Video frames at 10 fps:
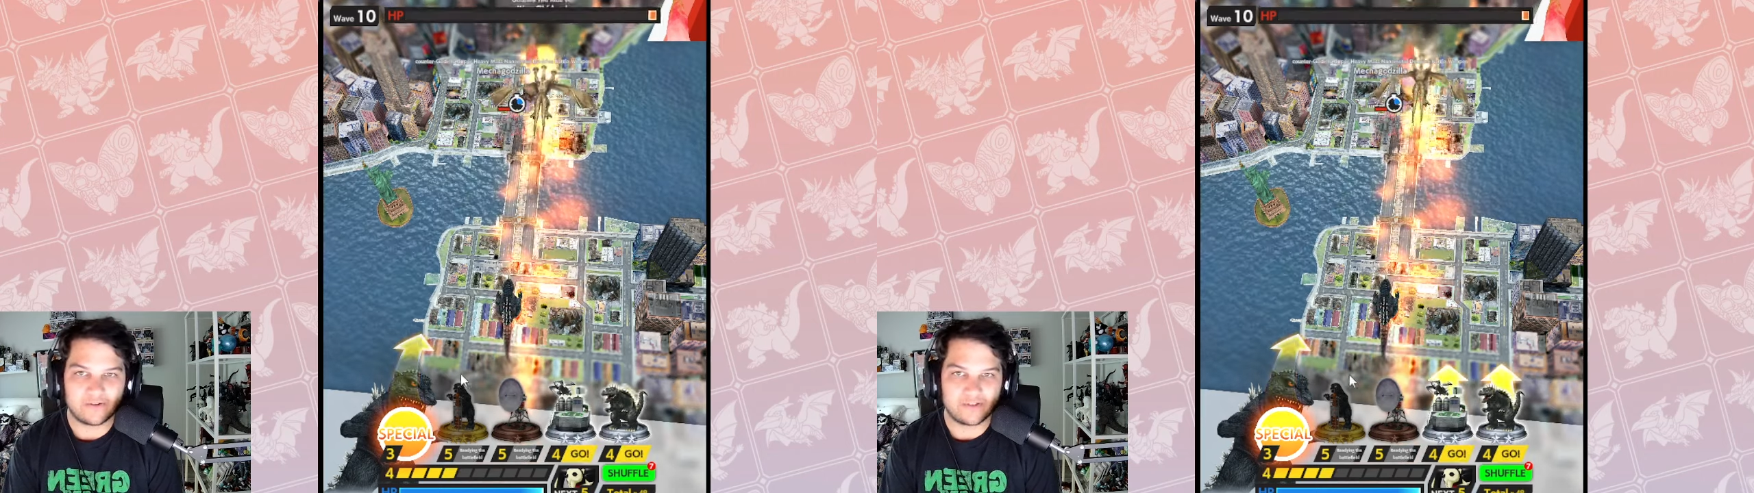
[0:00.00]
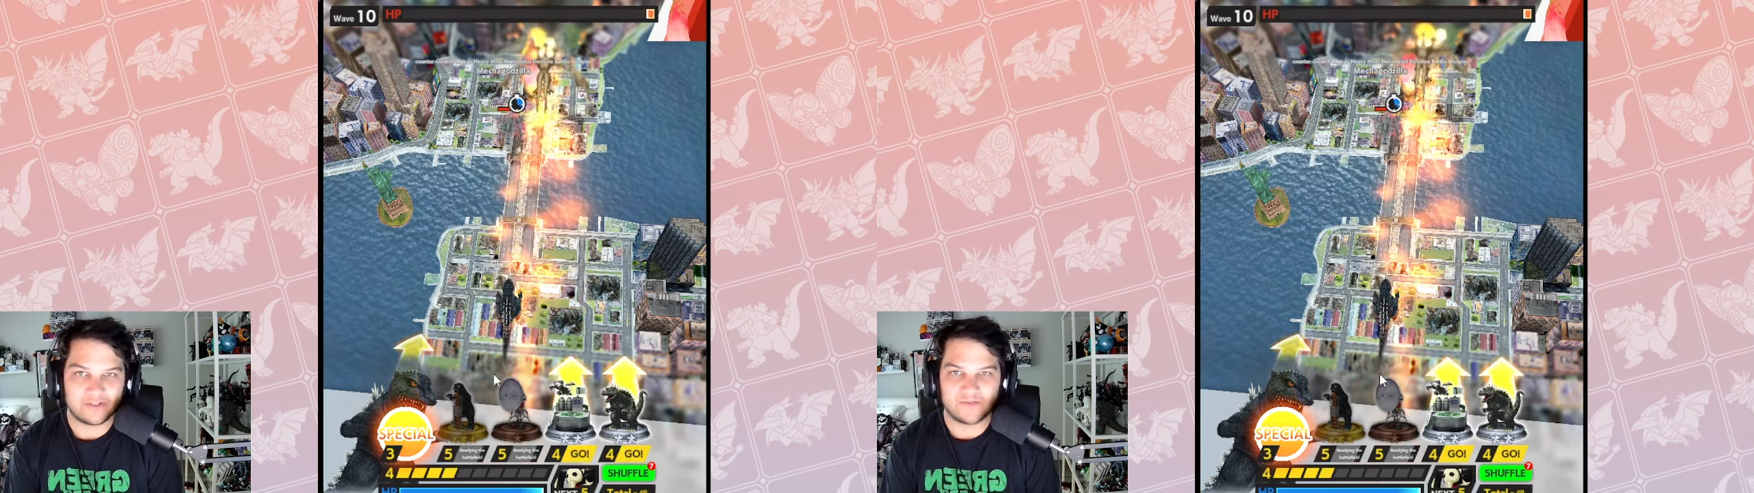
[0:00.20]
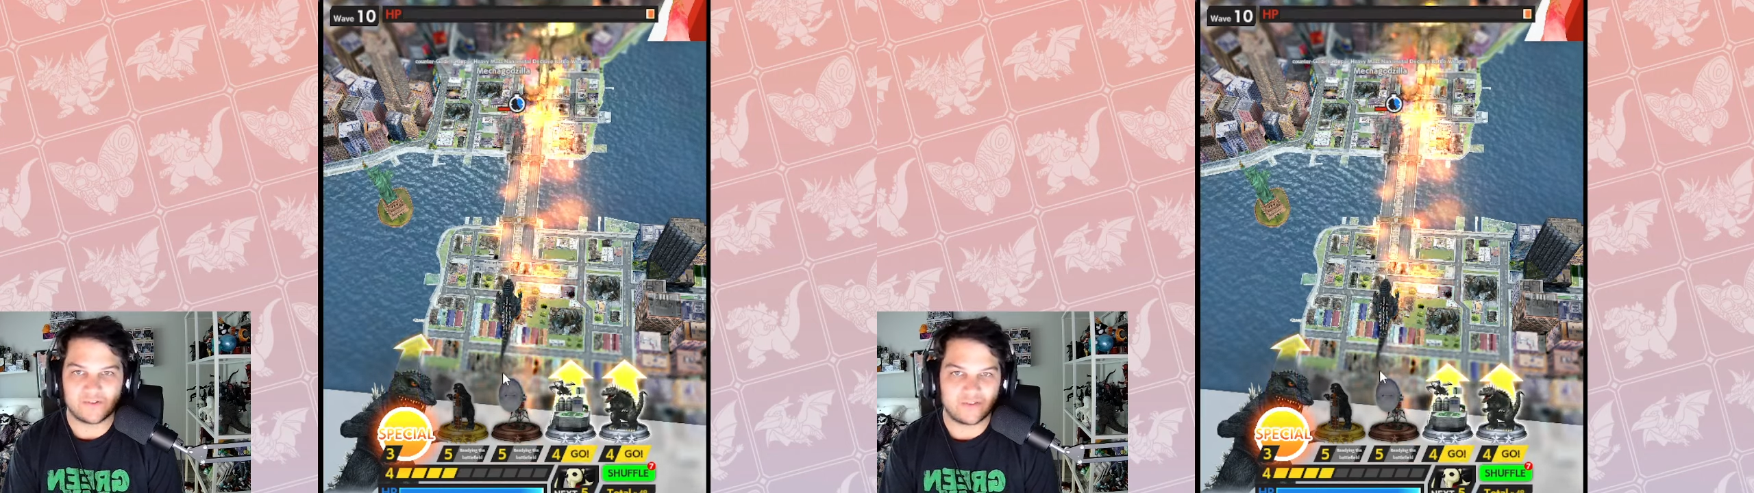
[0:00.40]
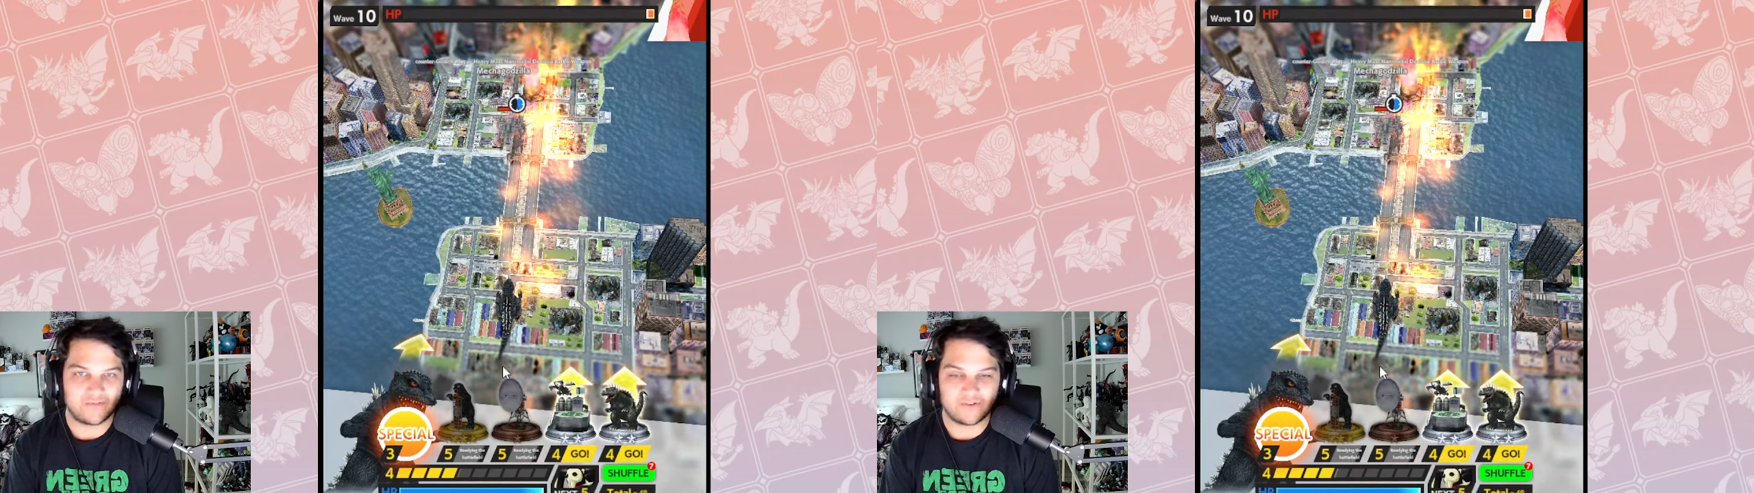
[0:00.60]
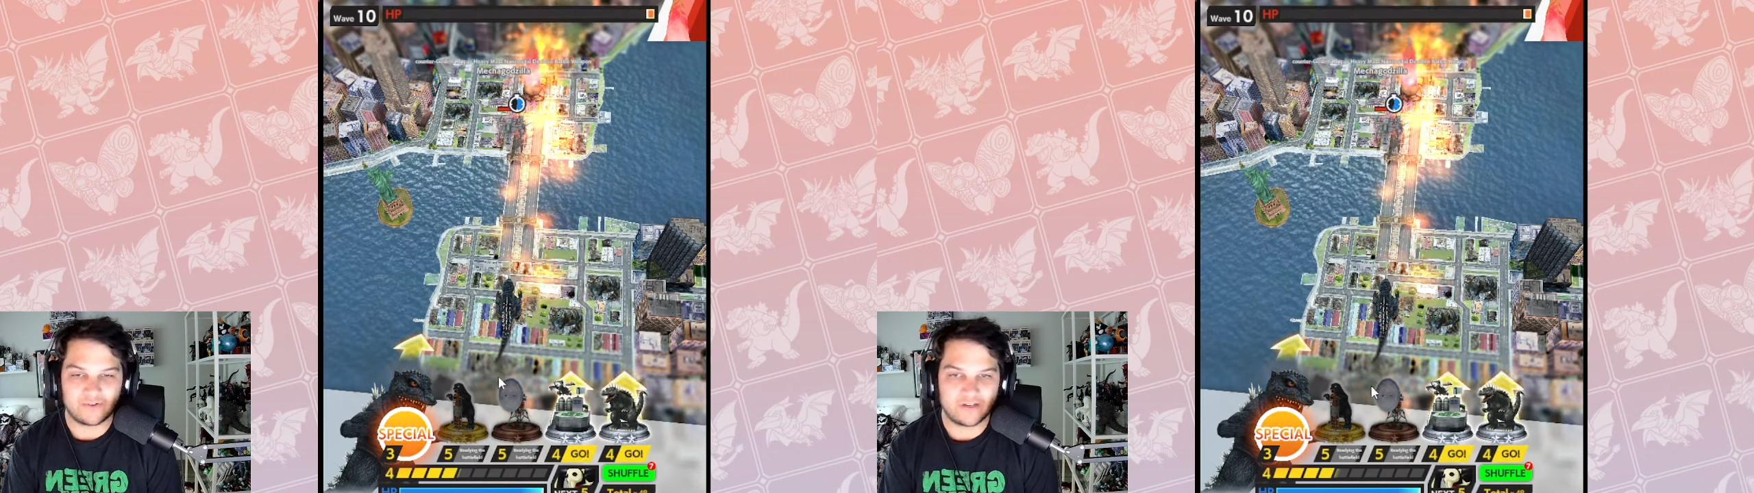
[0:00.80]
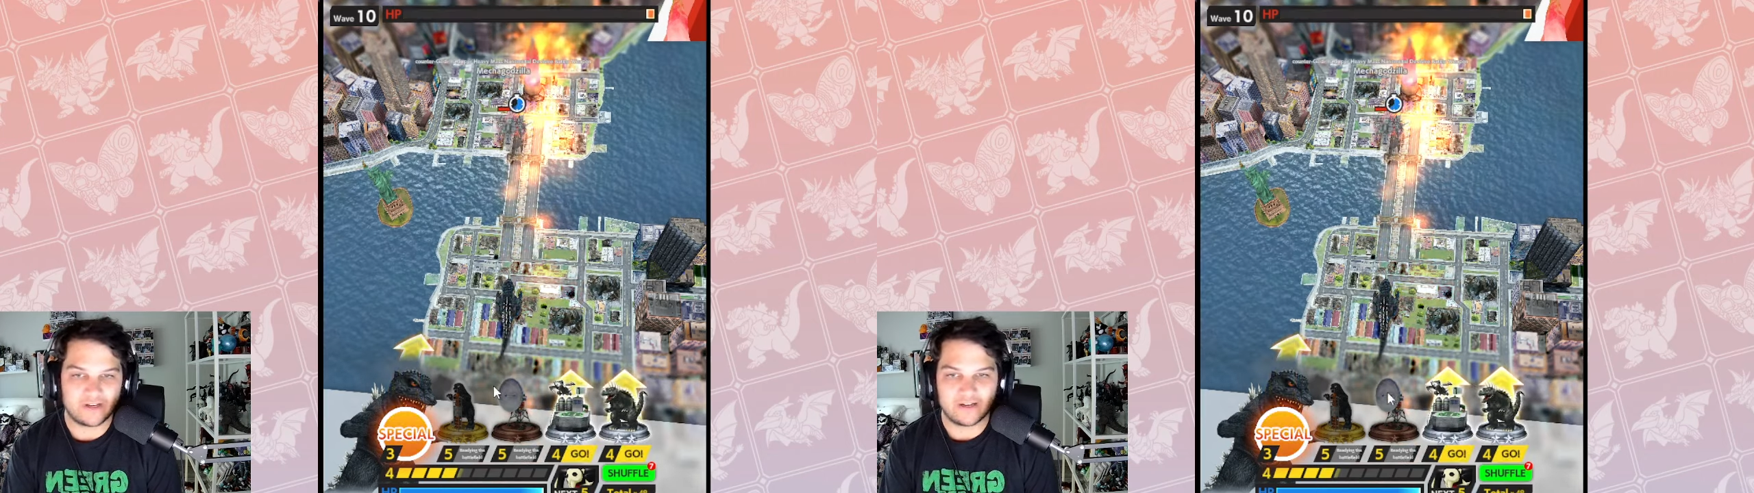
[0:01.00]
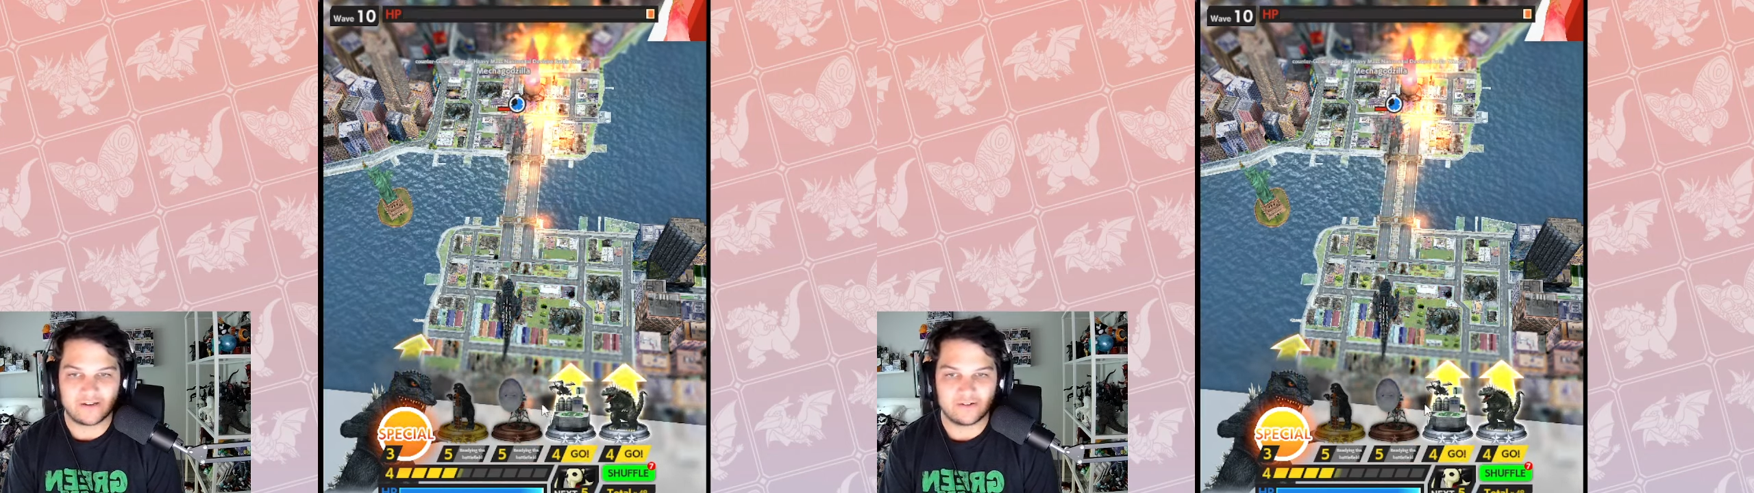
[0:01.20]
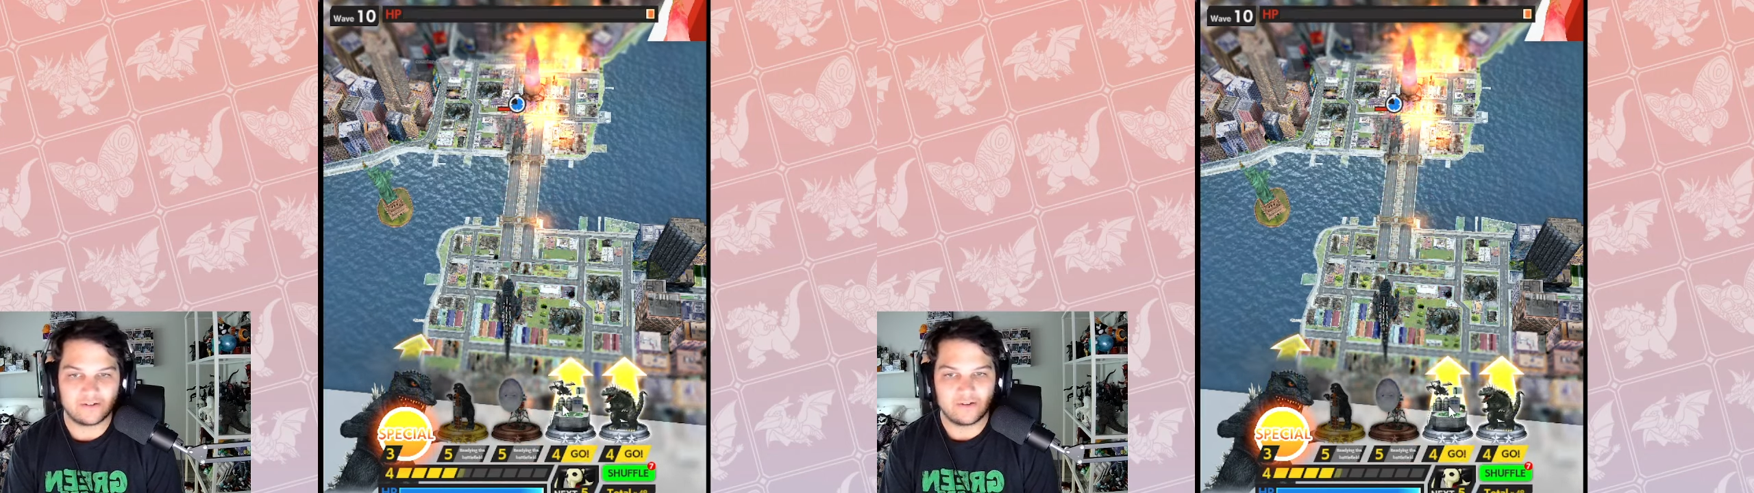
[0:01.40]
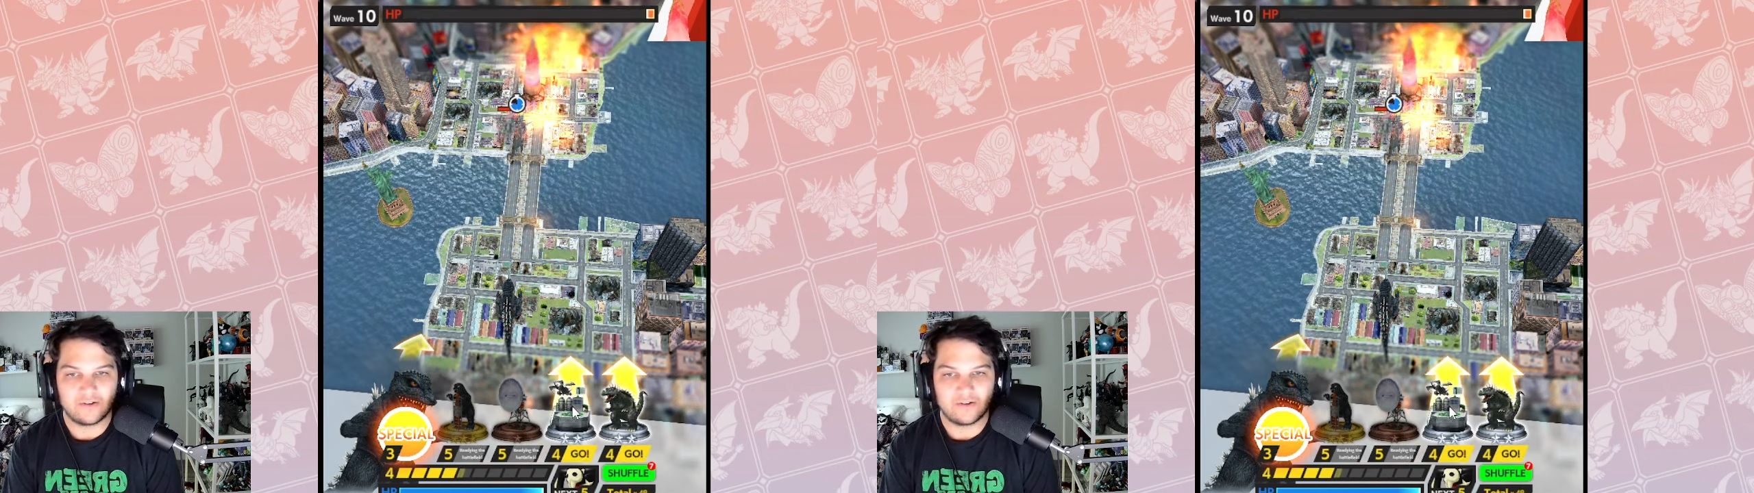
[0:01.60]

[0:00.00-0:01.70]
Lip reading: all the silvers are level 30 and higher,